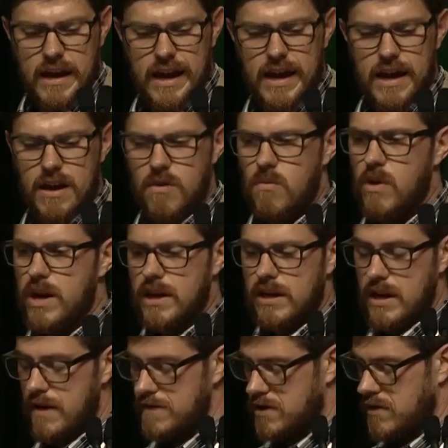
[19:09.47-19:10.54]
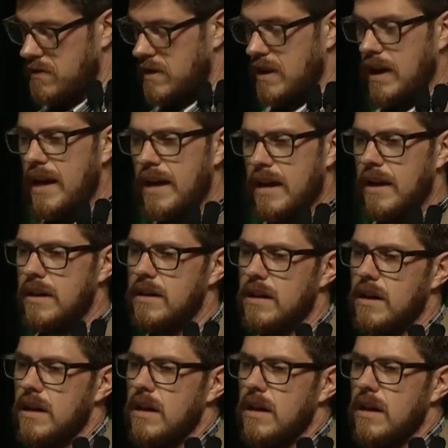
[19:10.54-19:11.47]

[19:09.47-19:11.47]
And what it gives you in the end